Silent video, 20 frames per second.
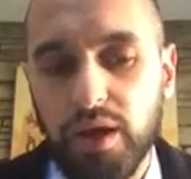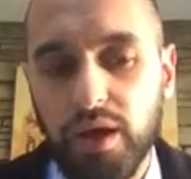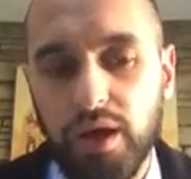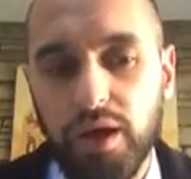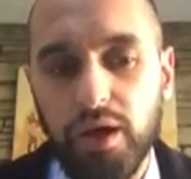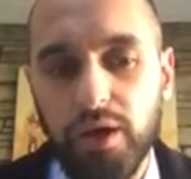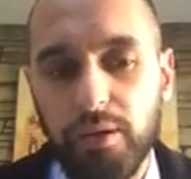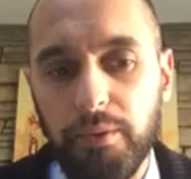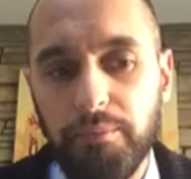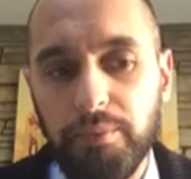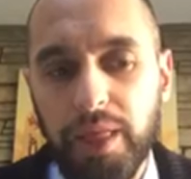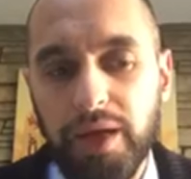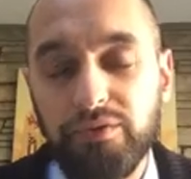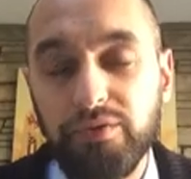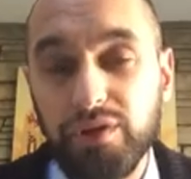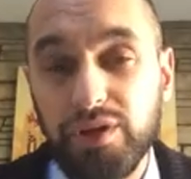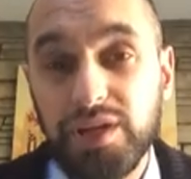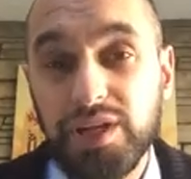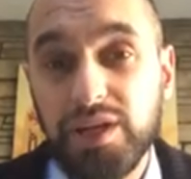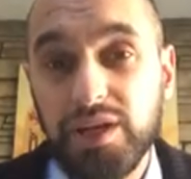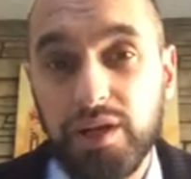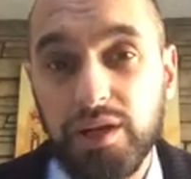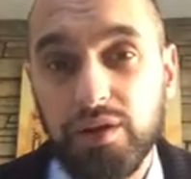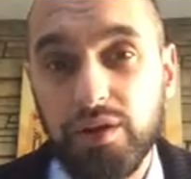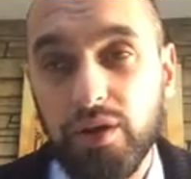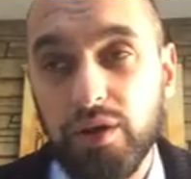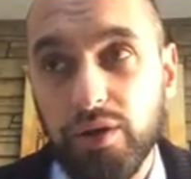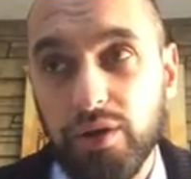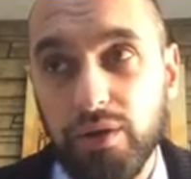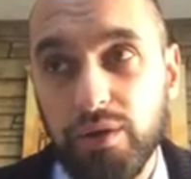I have
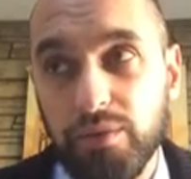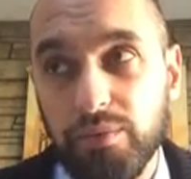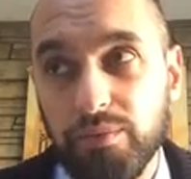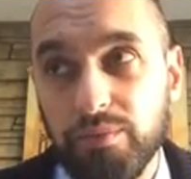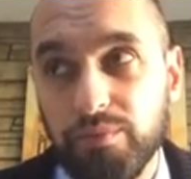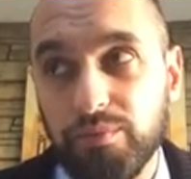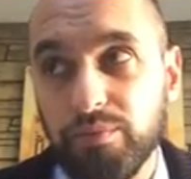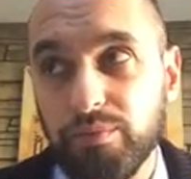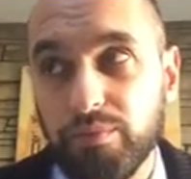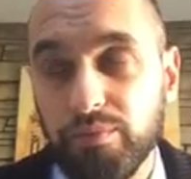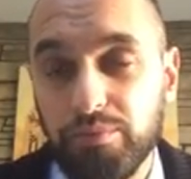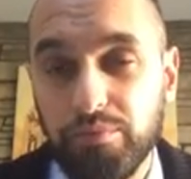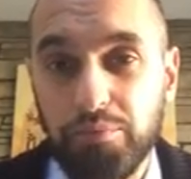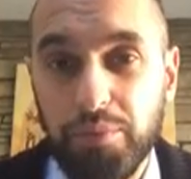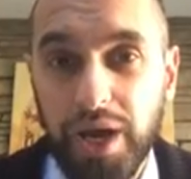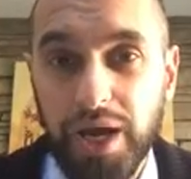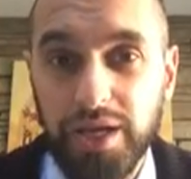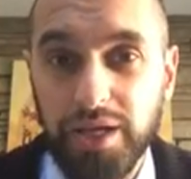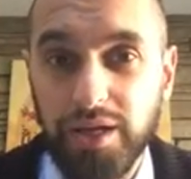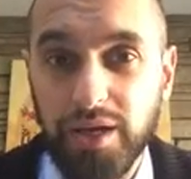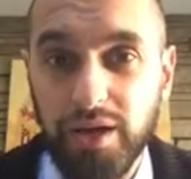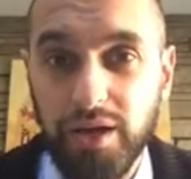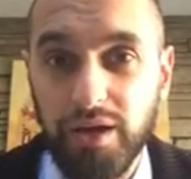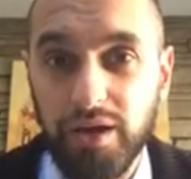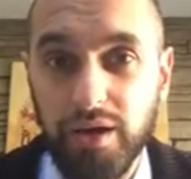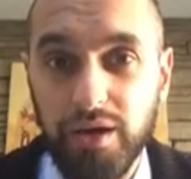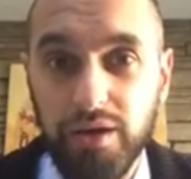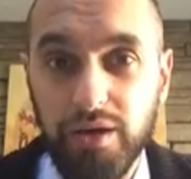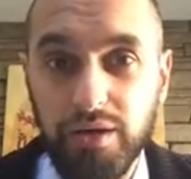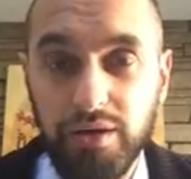
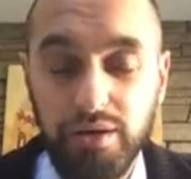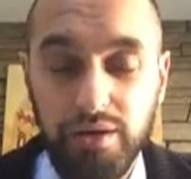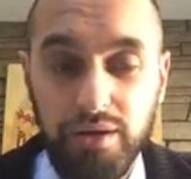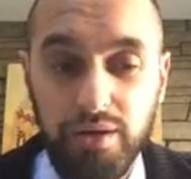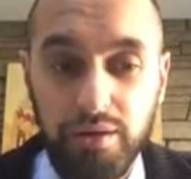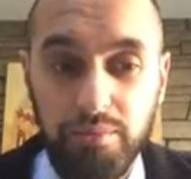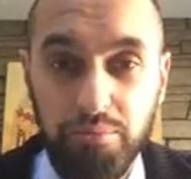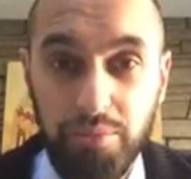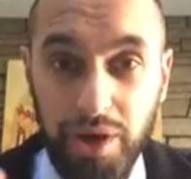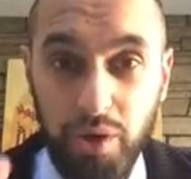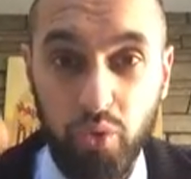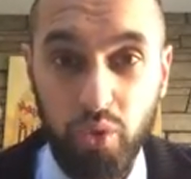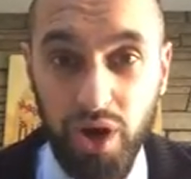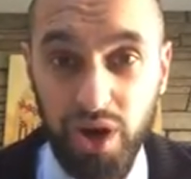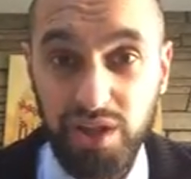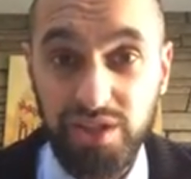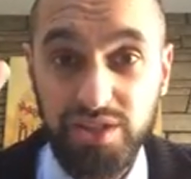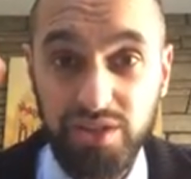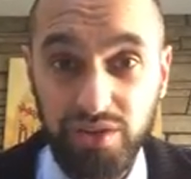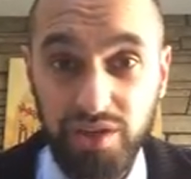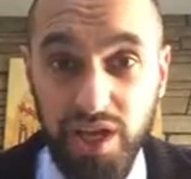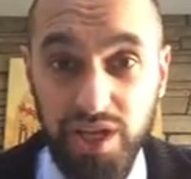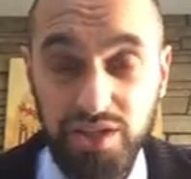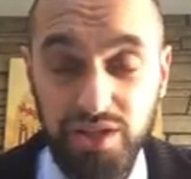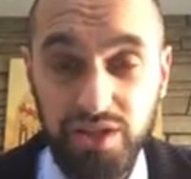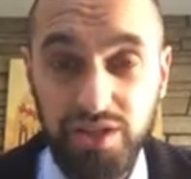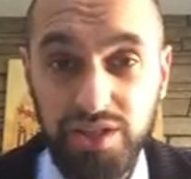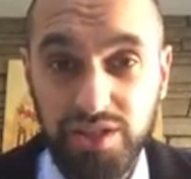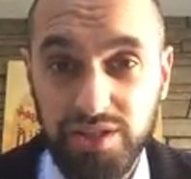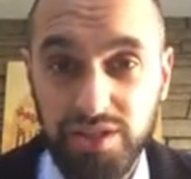my wireless
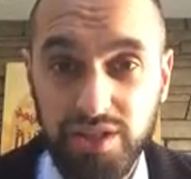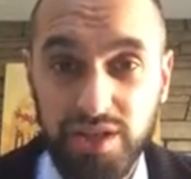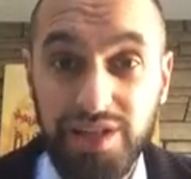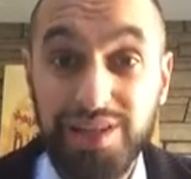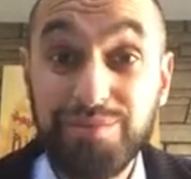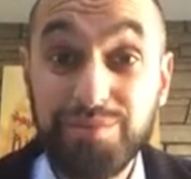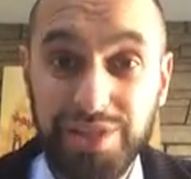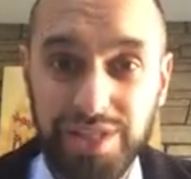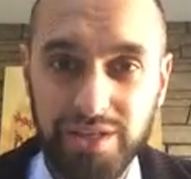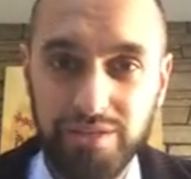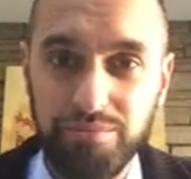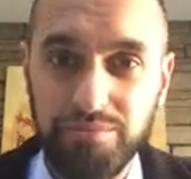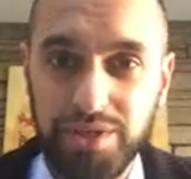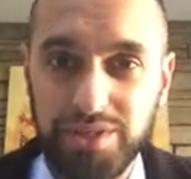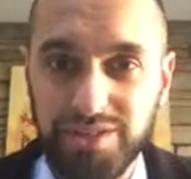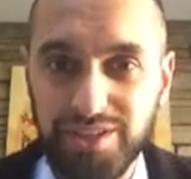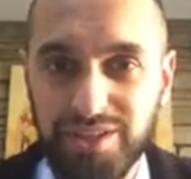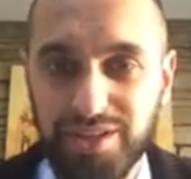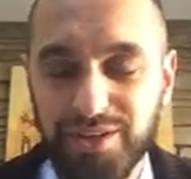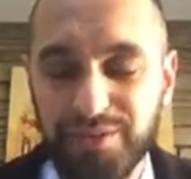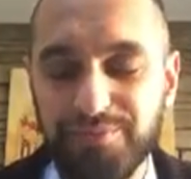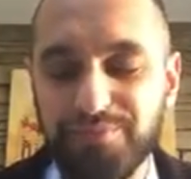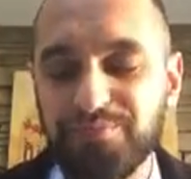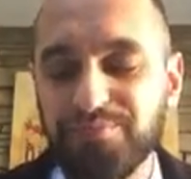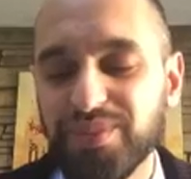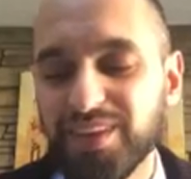connection is limited, basically.